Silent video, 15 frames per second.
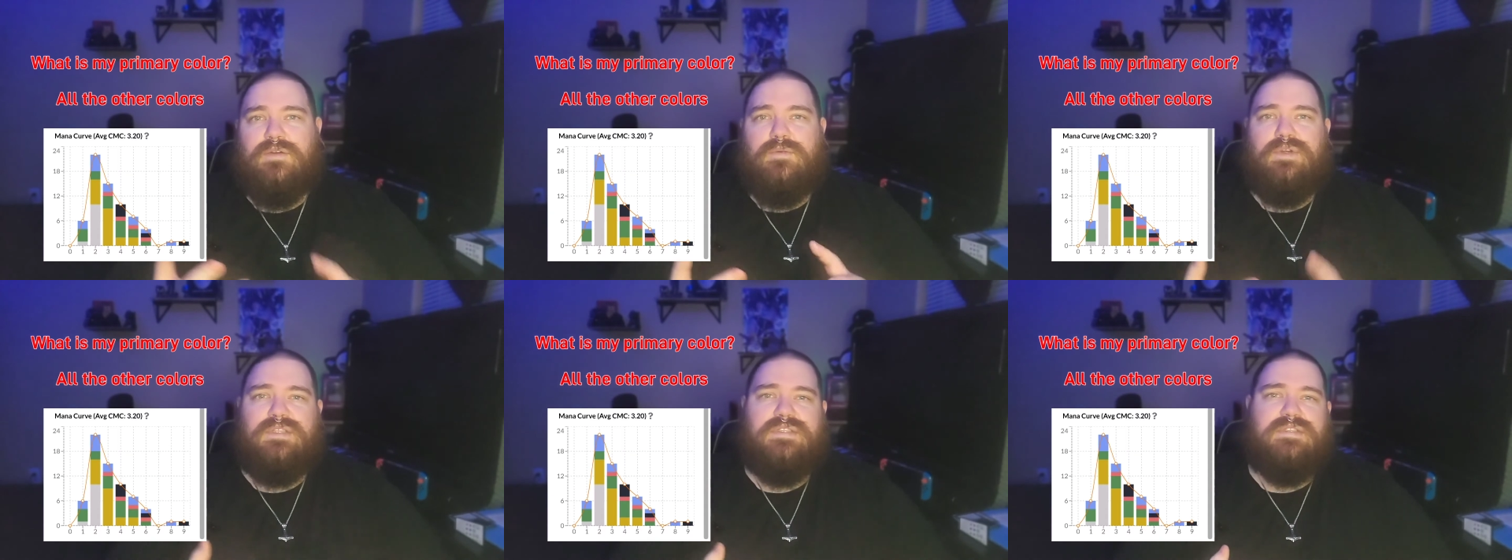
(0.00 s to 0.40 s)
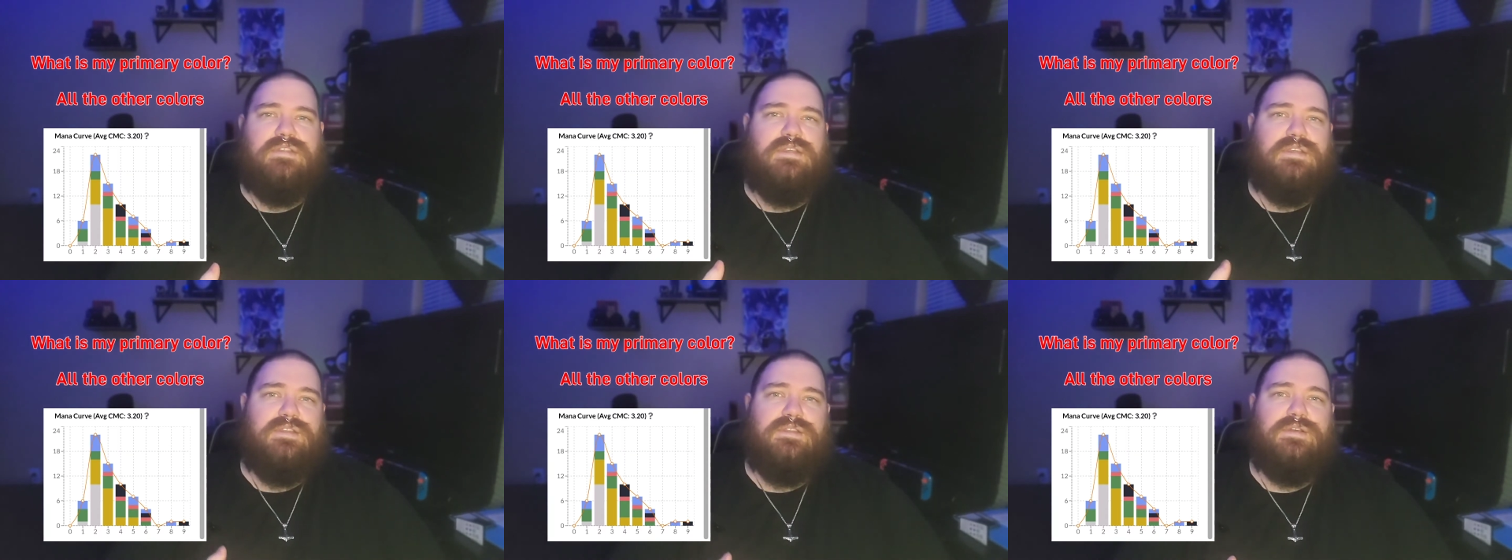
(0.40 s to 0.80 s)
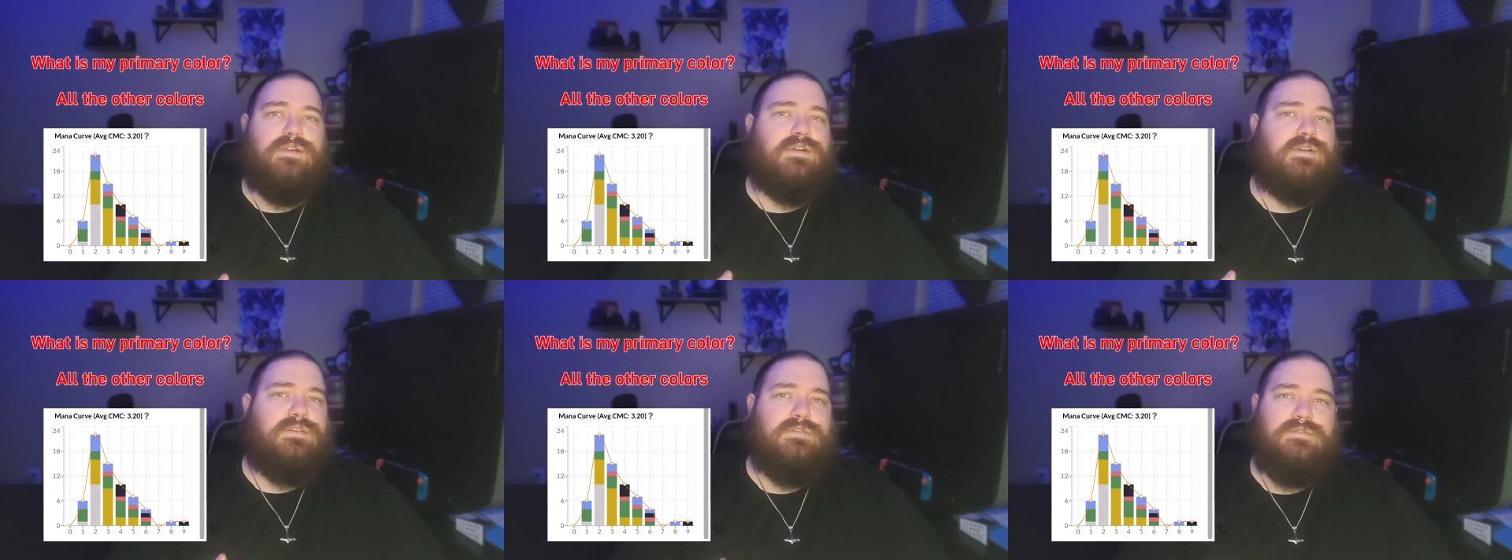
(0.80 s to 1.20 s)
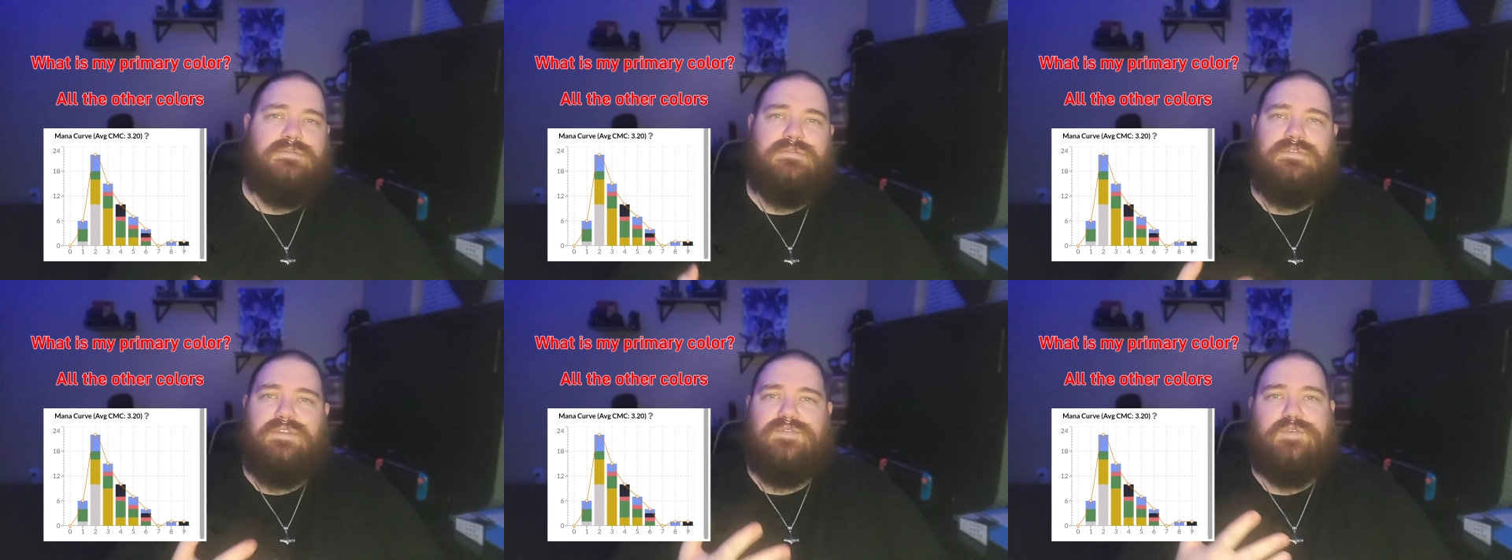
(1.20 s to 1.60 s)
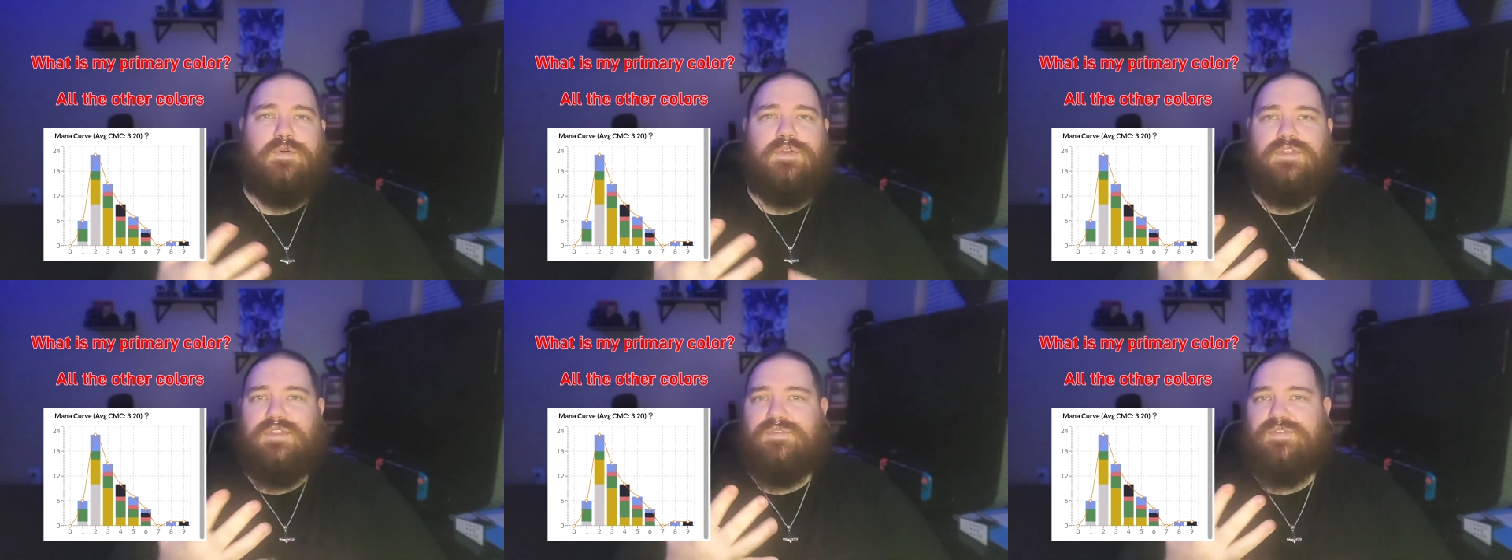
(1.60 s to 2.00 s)
what's the third, the
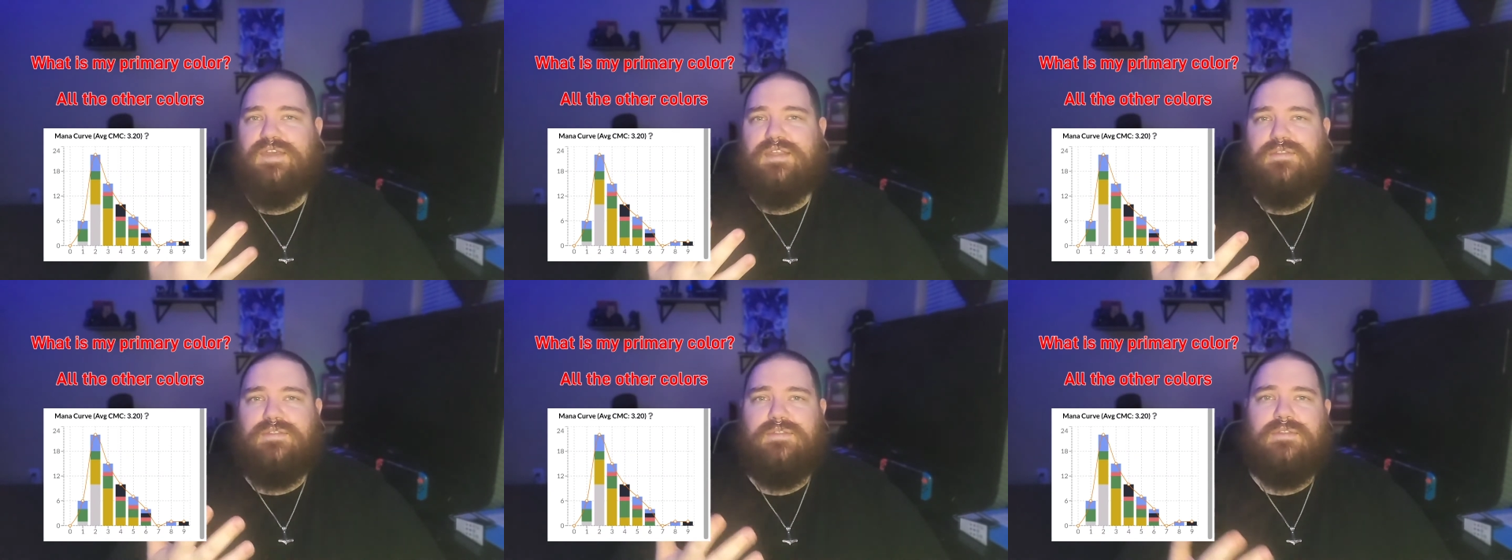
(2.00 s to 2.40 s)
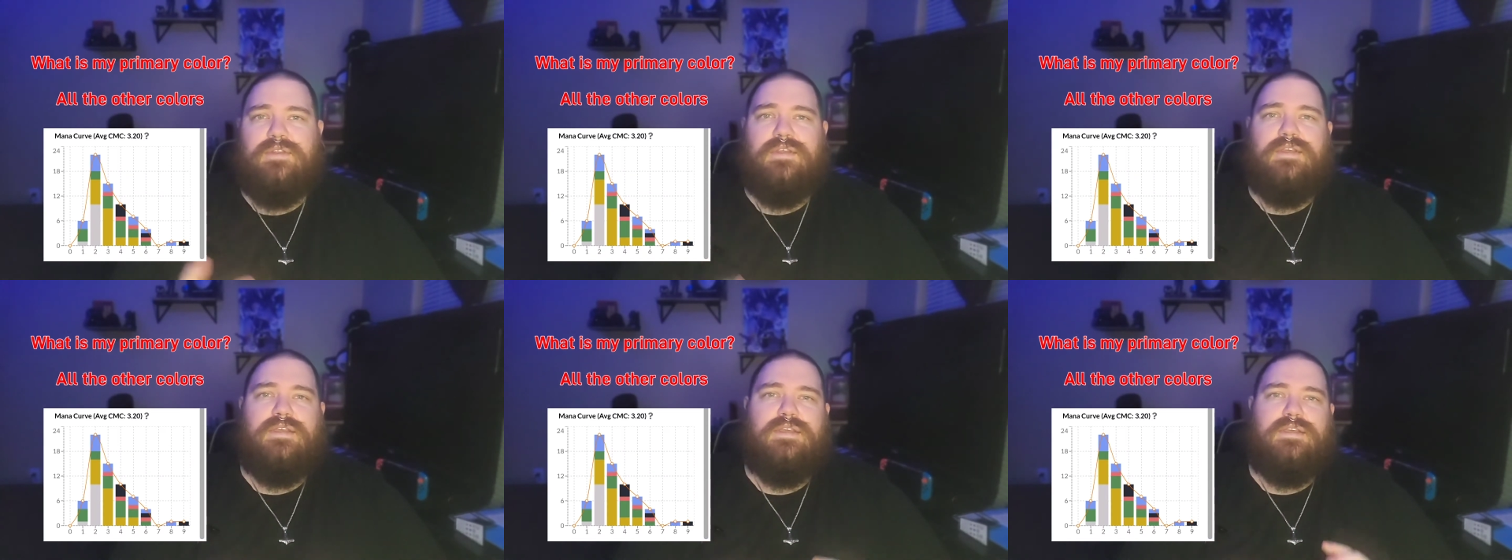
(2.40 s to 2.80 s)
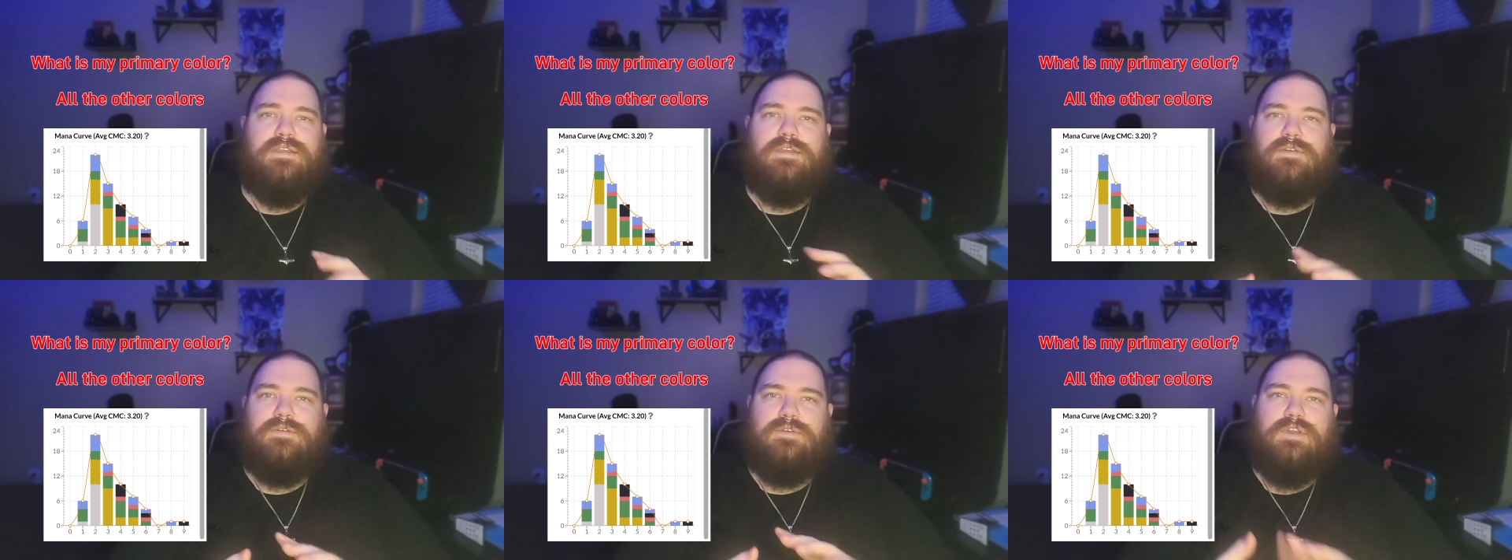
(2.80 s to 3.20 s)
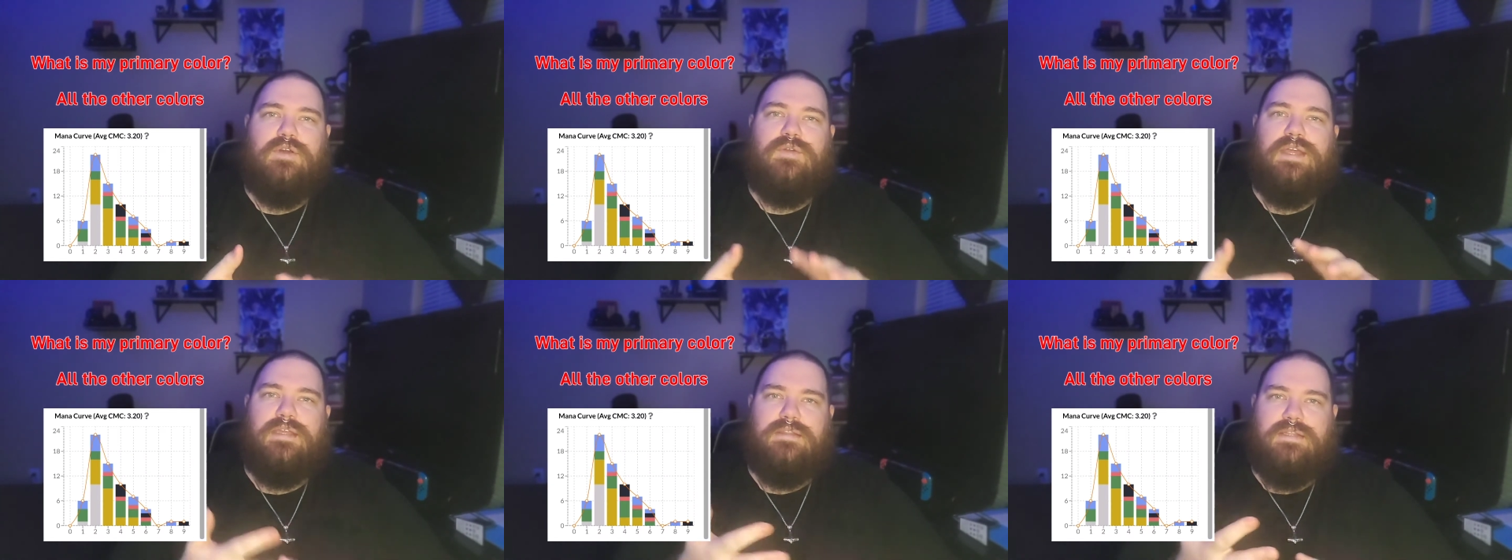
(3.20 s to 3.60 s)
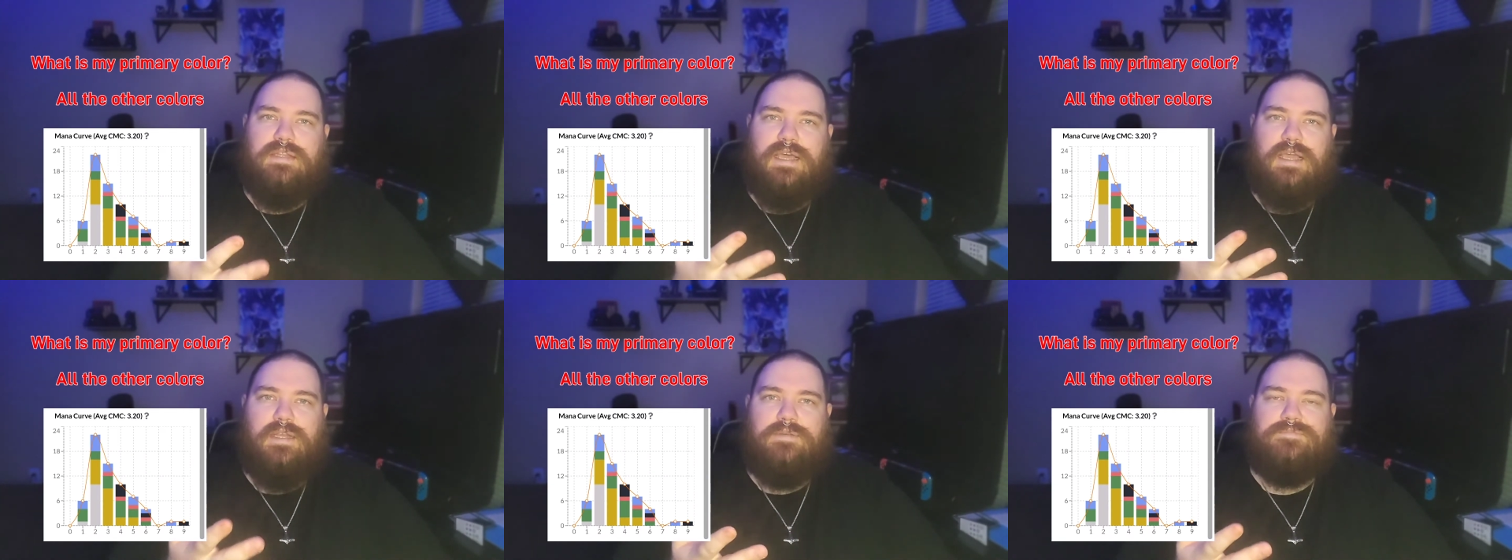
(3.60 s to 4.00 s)
fourth, the fifth? Go down the
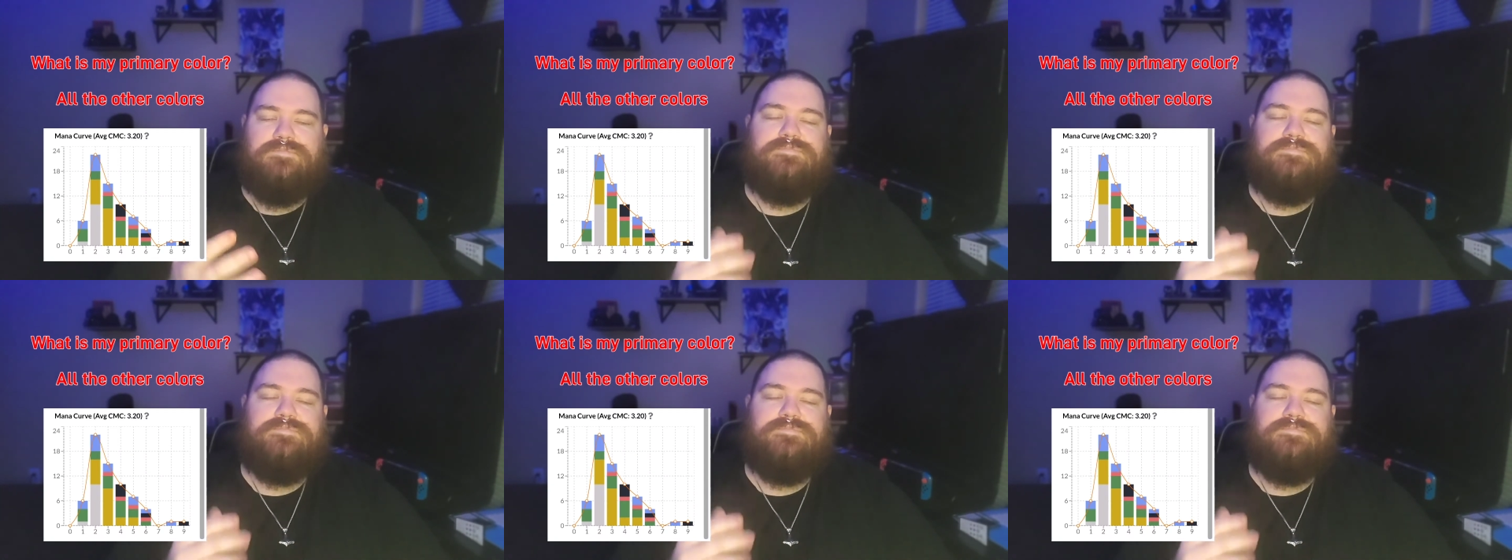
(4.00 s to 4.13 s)
line.